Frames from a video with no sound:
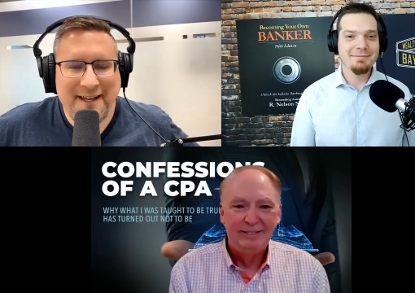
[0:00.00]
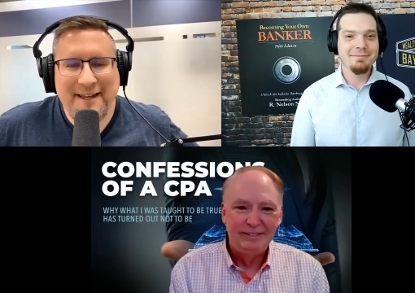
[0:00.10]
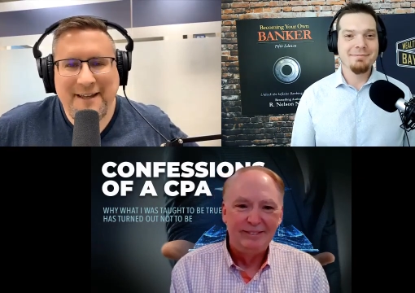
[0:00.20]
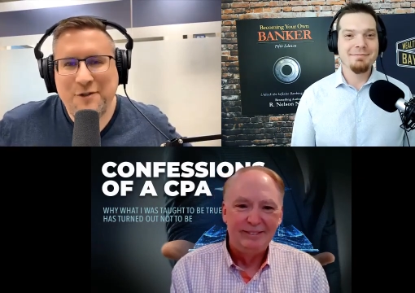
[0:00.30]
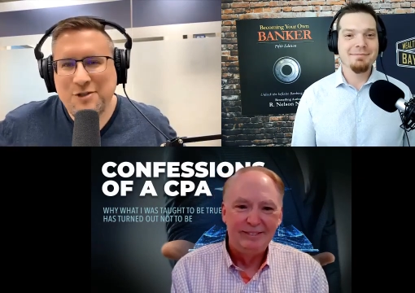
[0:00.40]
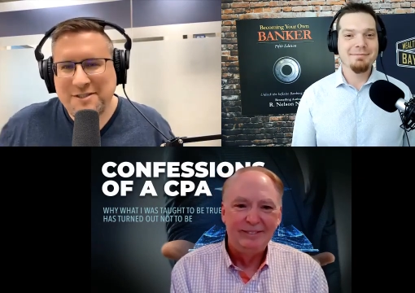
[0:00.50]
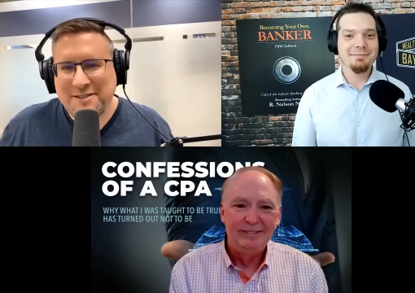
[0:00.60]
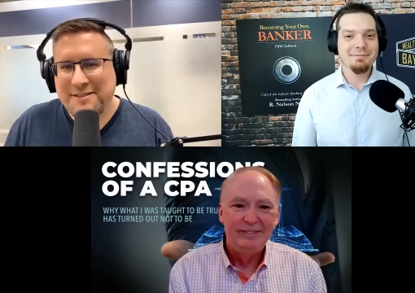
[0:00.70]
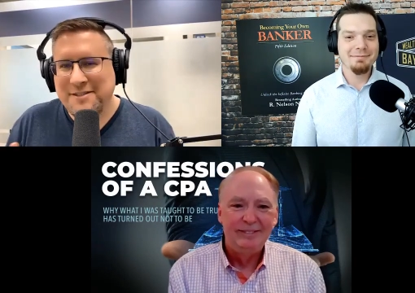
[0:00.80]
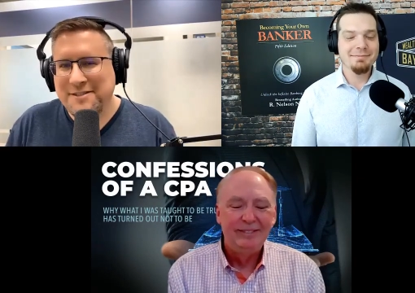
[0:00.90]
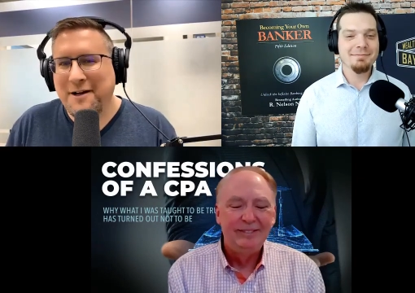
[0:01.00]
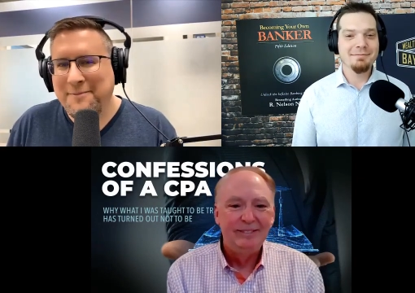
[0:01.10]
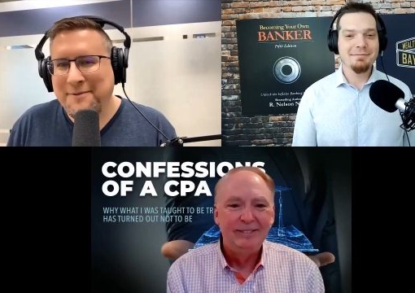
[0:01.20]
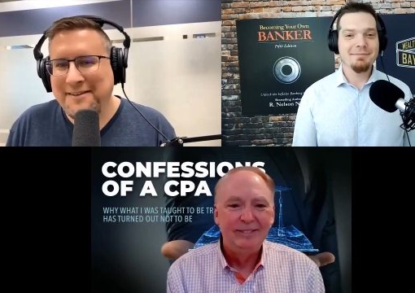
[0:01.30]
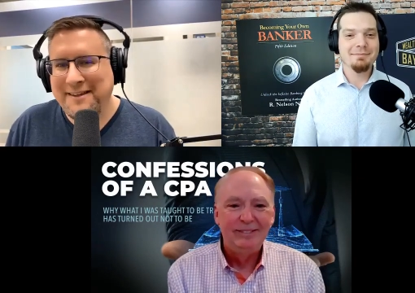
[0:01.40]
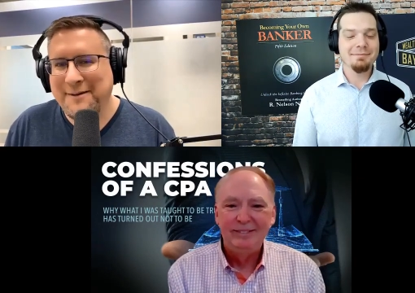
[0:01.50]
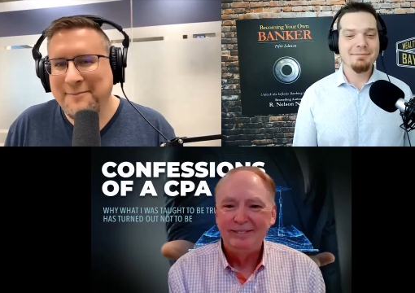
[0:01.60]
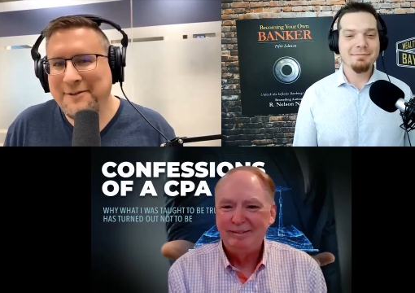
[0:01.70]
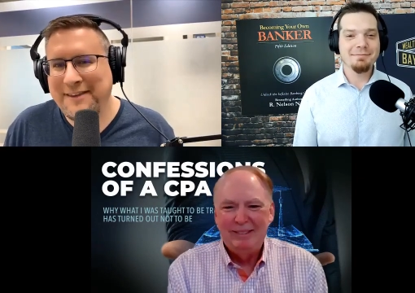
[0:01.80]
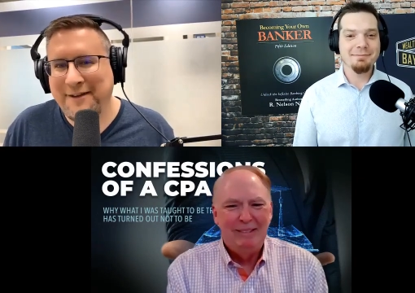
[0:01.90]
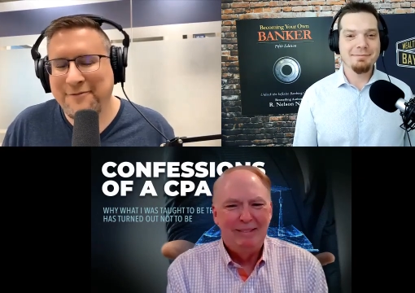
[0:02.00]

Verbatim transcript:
Speaker 1: If you just stop and think about